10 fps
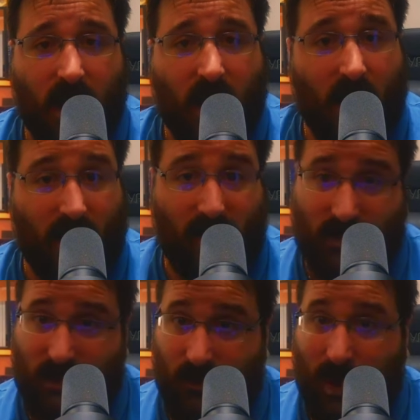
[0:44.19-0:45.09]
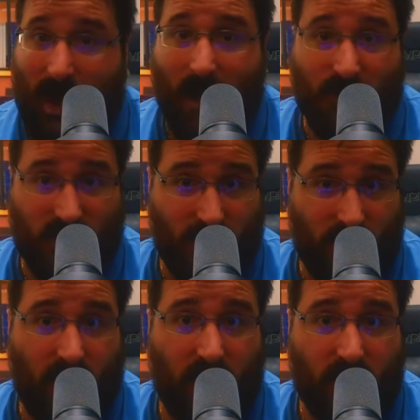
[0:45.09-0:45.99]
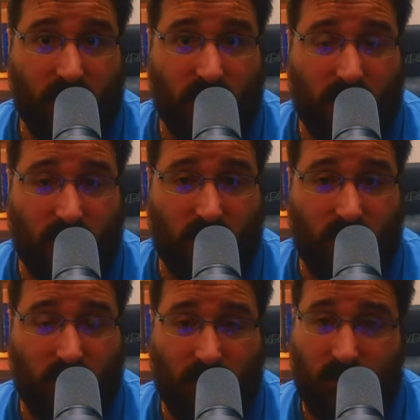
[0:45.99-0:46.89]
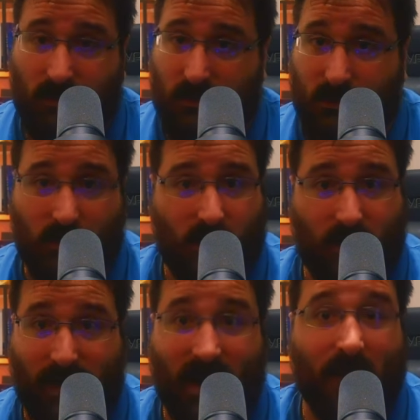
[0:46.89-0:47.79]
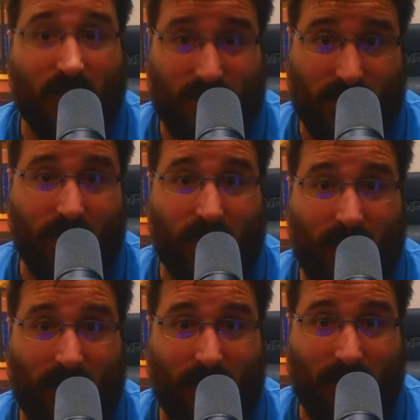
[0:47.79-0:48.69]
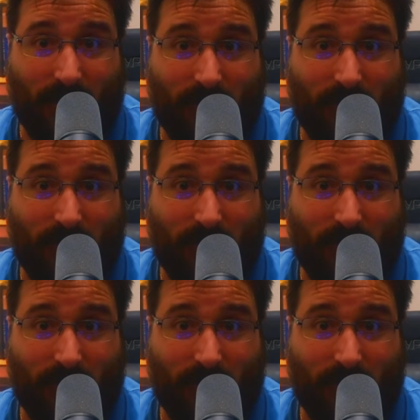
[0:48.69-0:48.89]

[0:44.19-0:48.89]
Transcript: I had some ups and downs, and I'm still here.